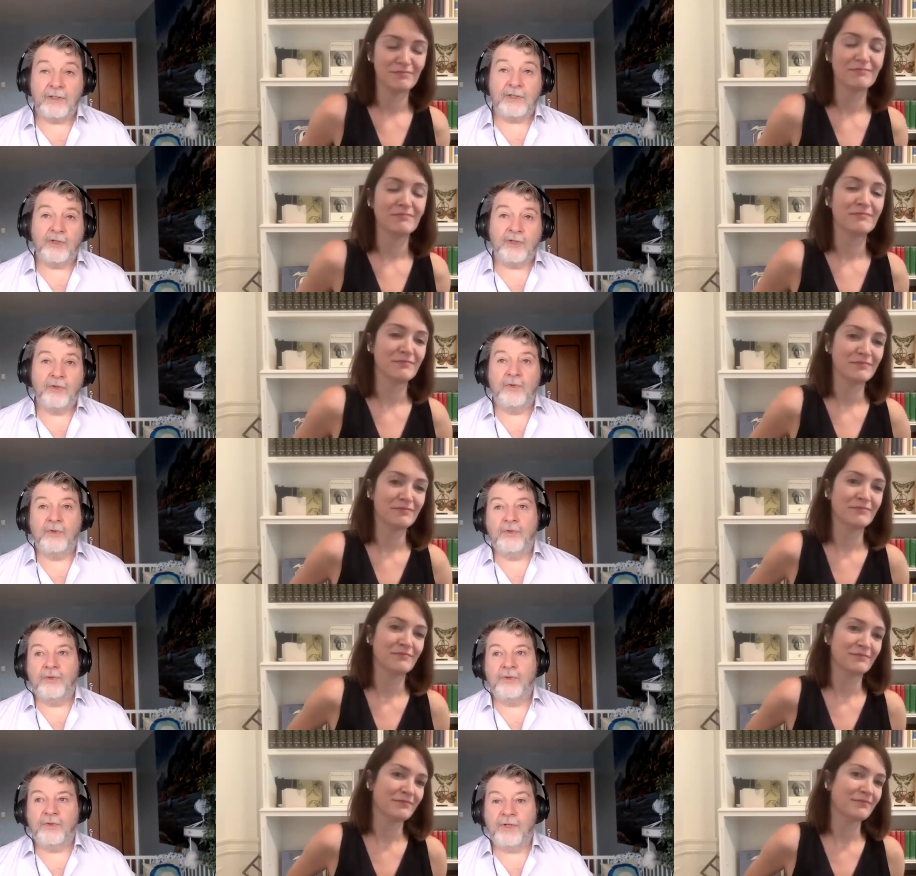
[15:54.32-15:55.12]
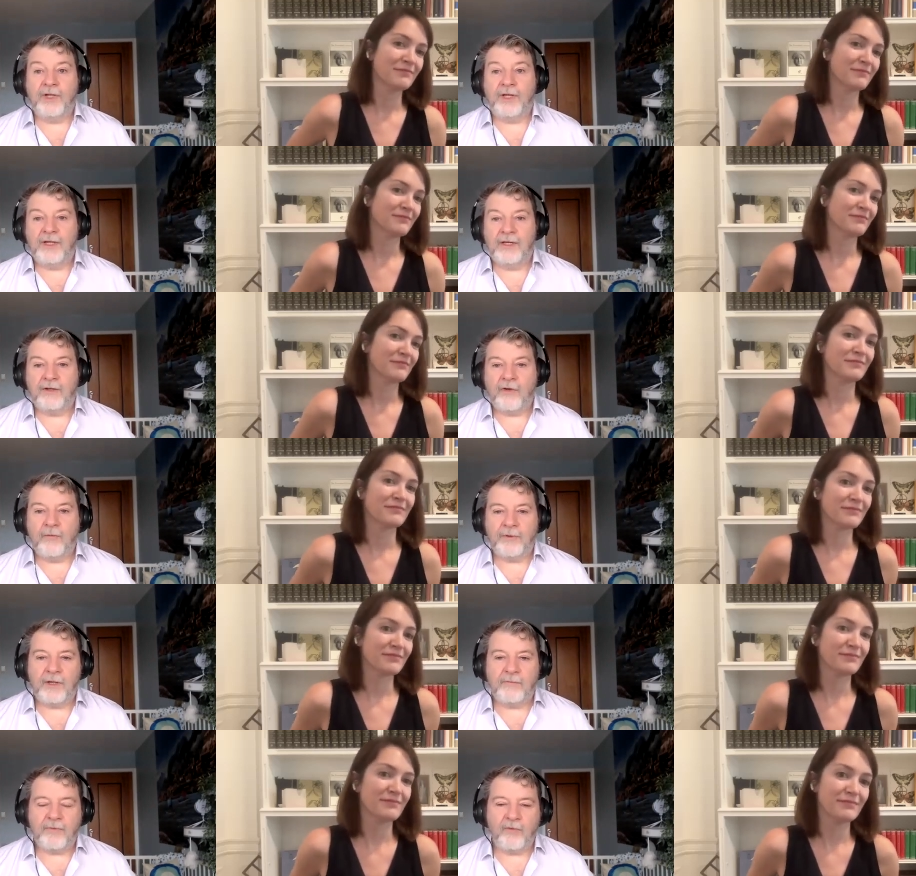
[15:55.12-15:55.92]
Speaker 1: too like
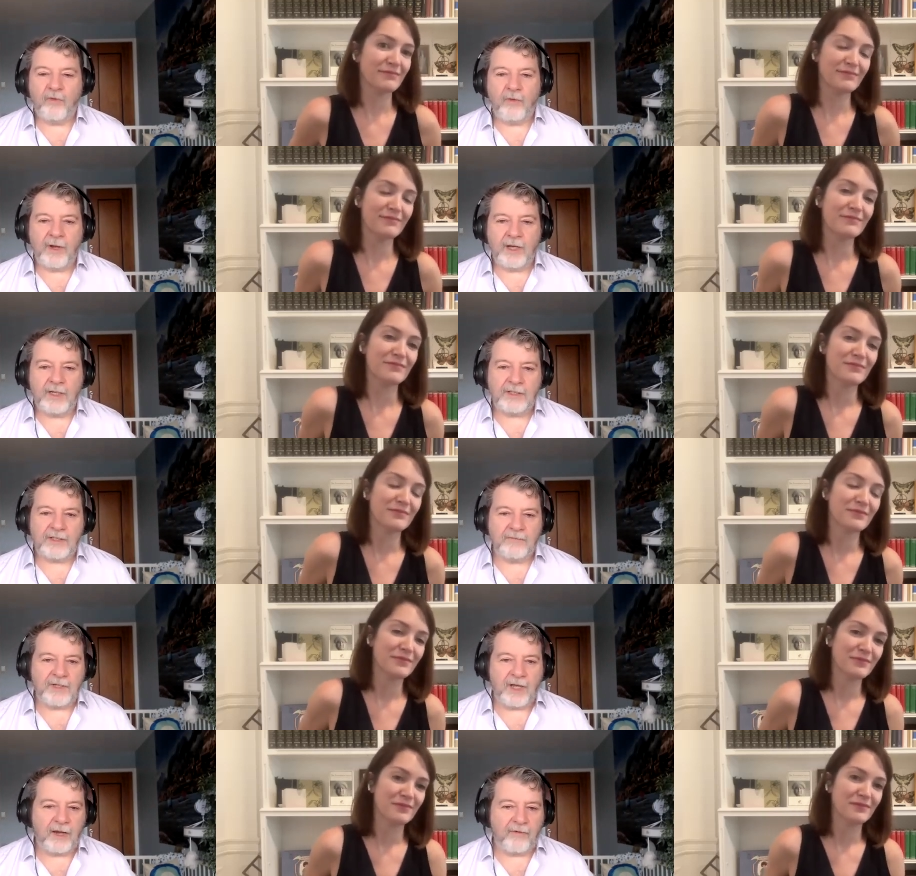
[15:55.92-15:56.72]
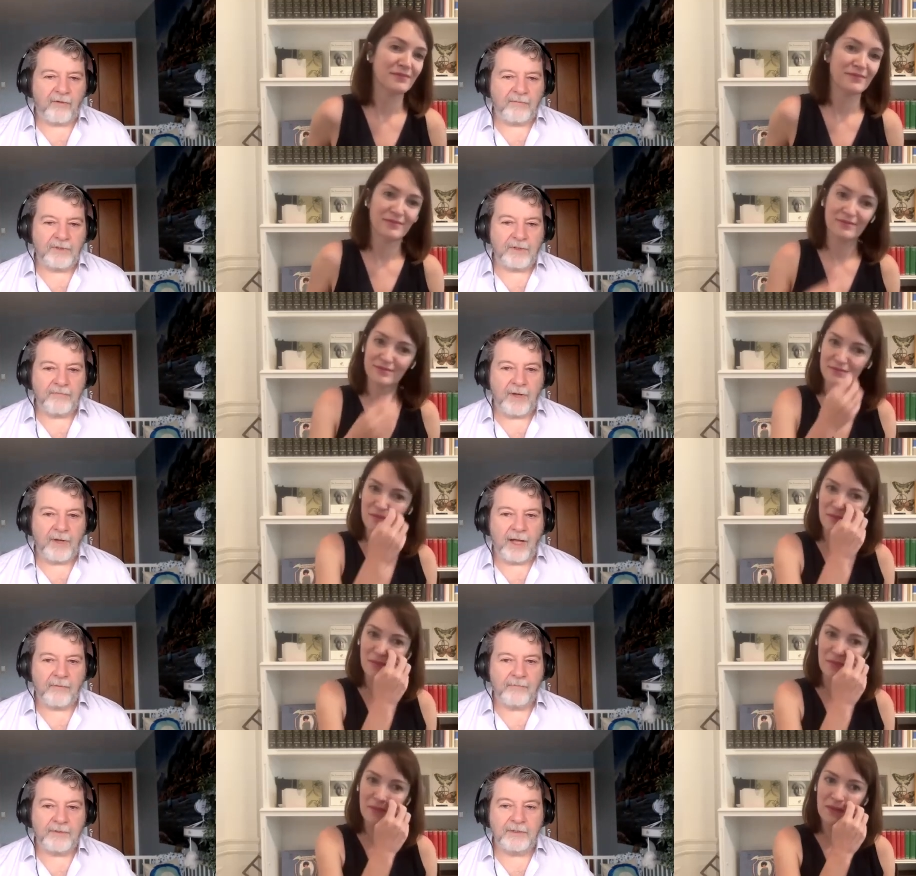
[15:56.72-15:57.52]
complicated, but we might need some diagrams and
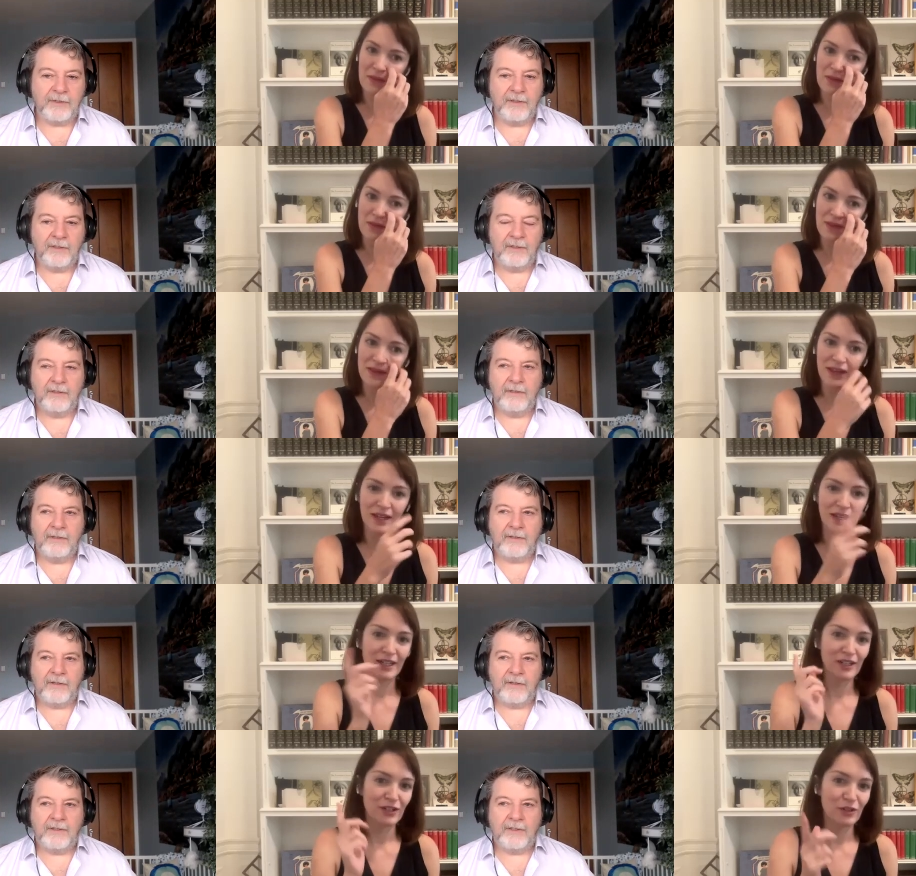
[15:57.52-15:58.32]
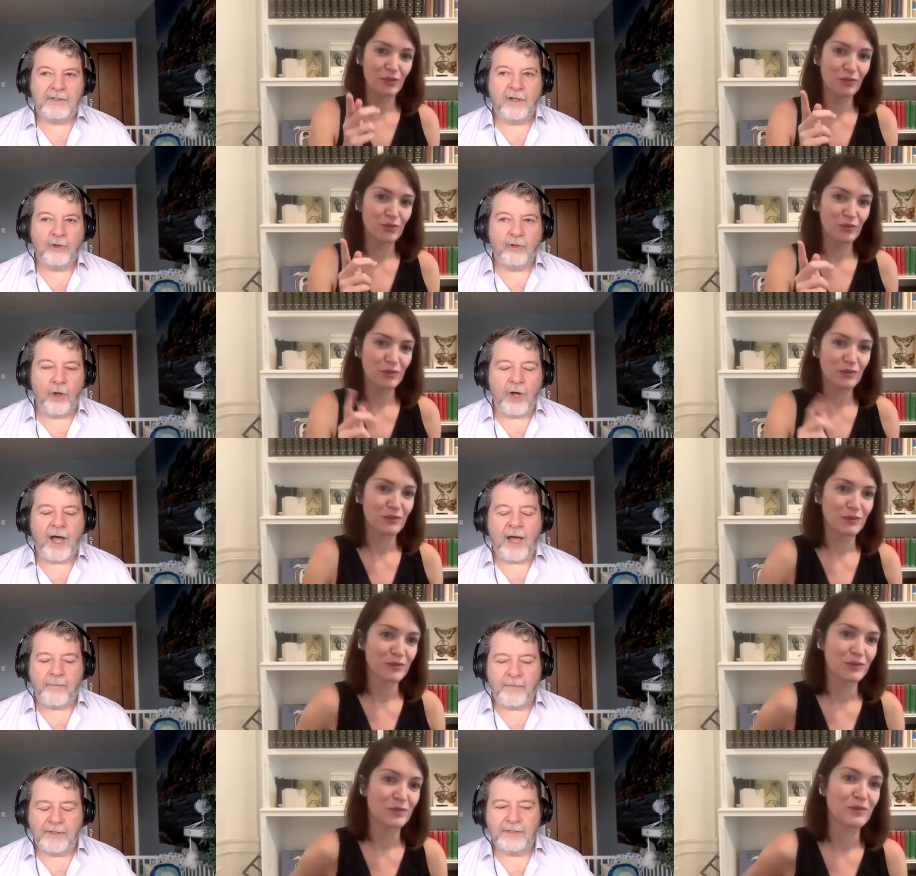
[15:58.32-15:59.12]
maps because a lot
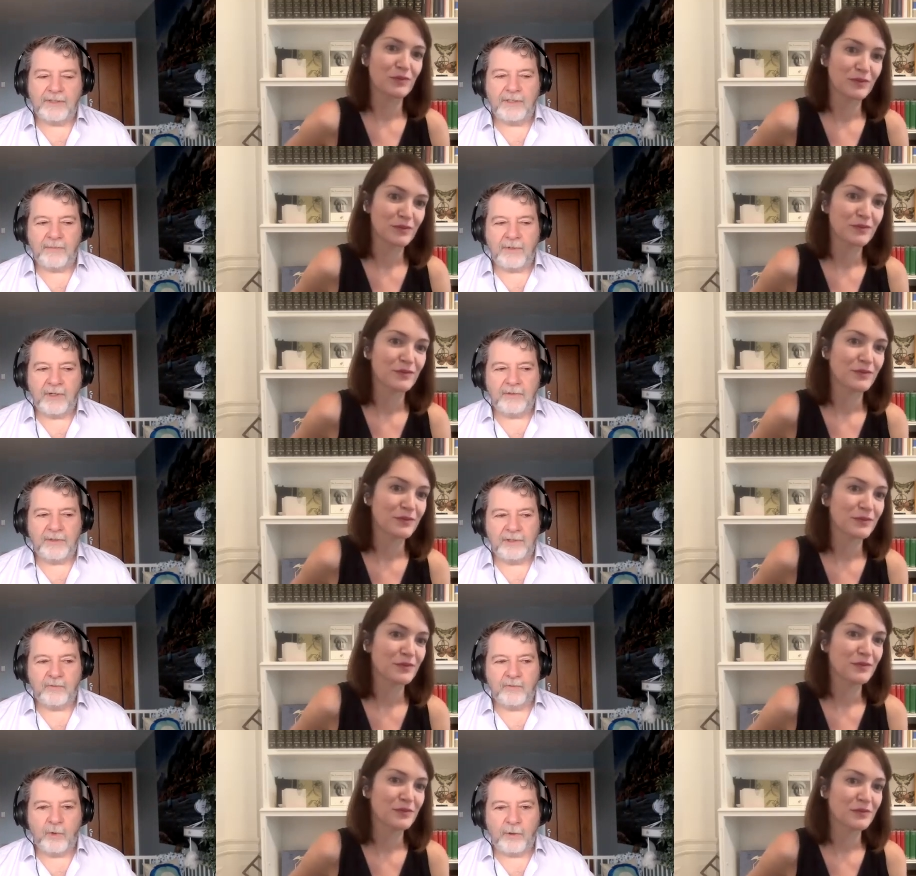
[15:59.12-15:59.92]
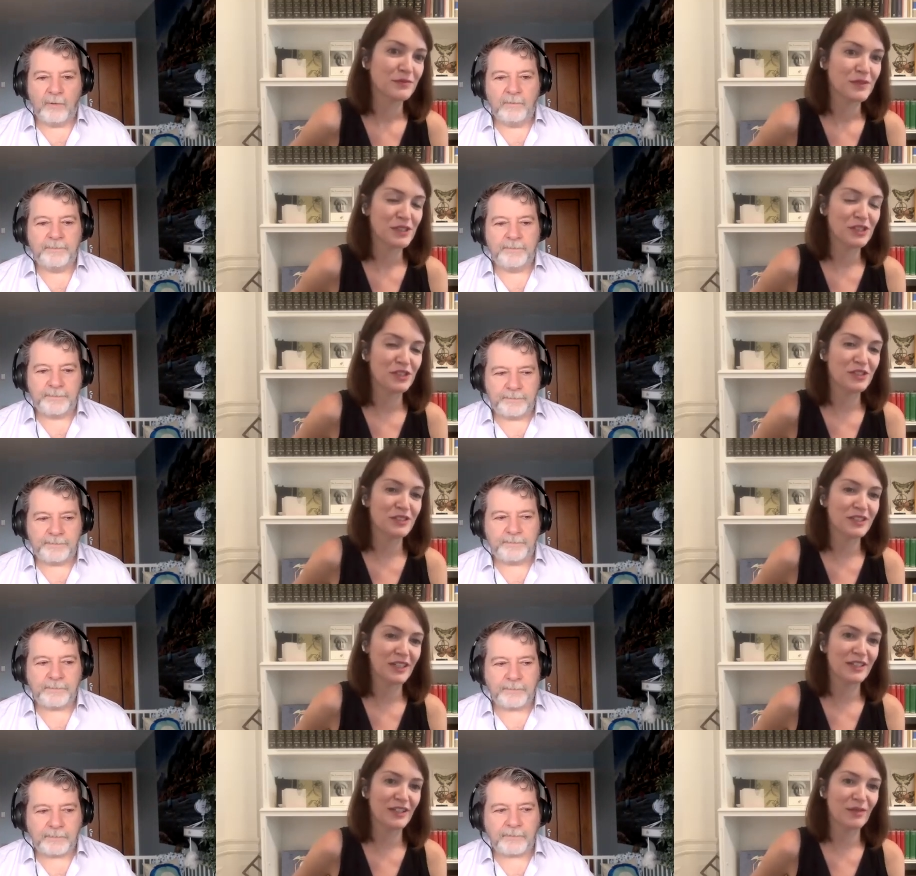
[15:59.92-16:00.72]
happens in the Peloponnesian War.
Speaker 2: We
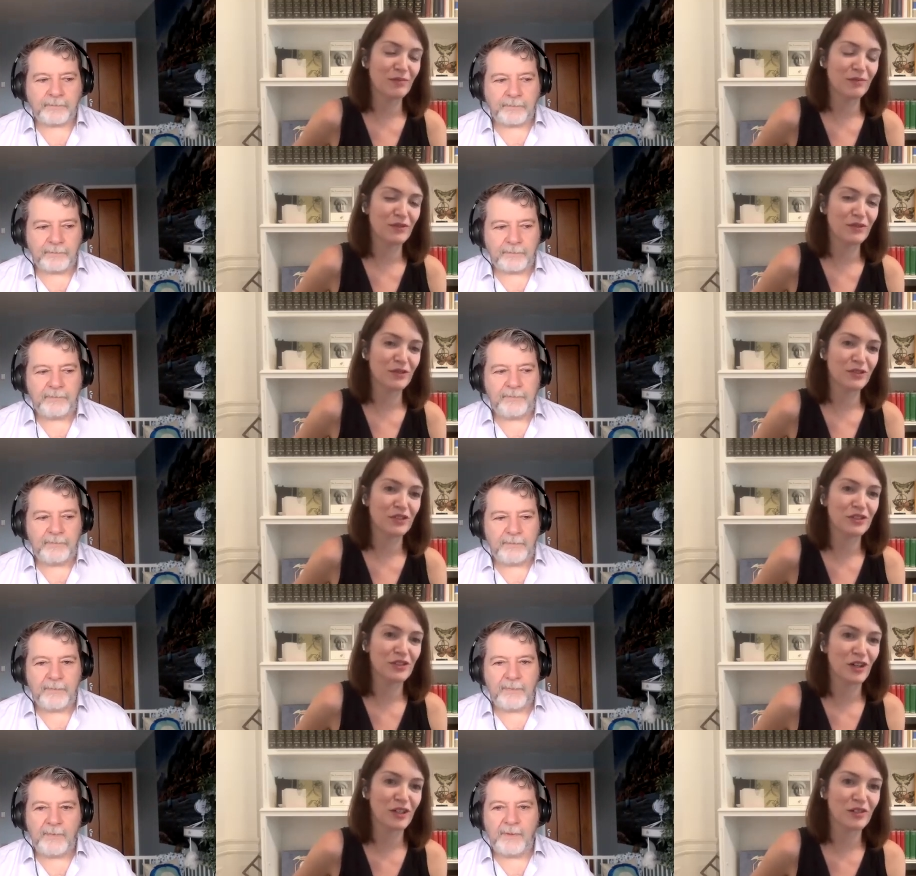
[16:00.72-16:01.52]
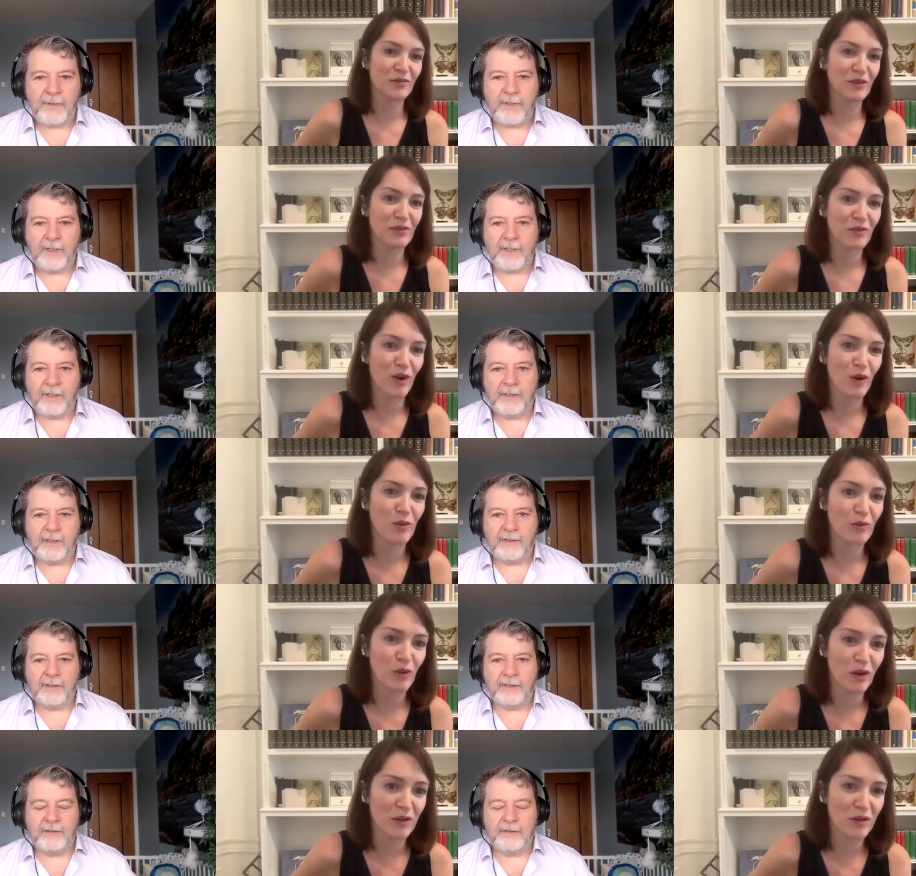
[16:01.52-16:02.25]
should set up, you should talk with Robin